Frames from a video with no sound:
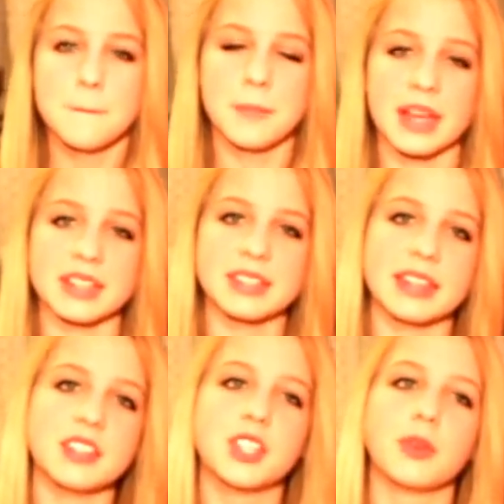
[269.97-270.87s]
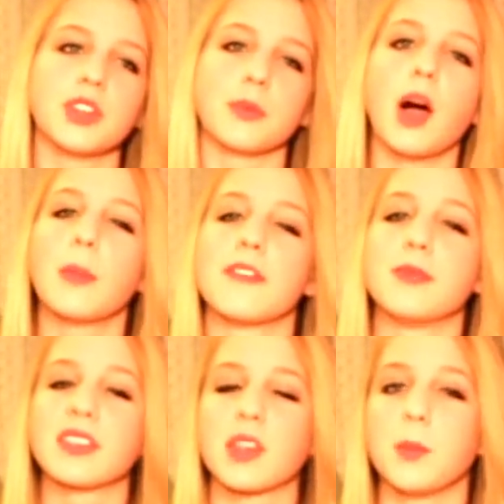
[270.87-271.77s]
but since you and your mom have
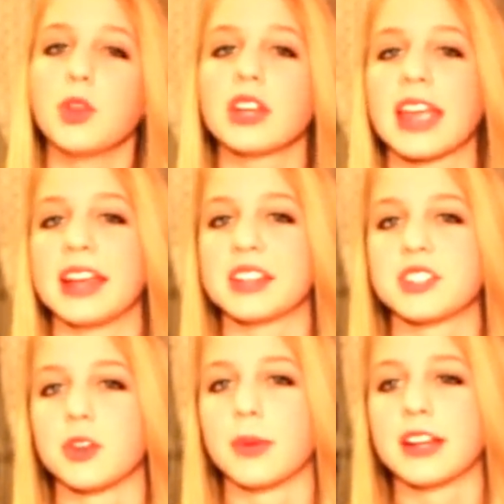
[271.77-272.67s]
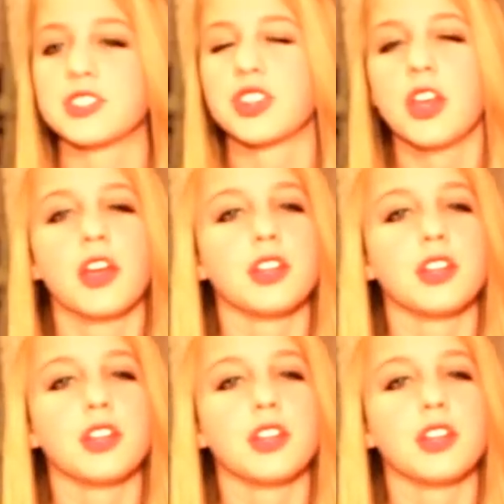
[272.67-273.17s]
miscommunicated so much,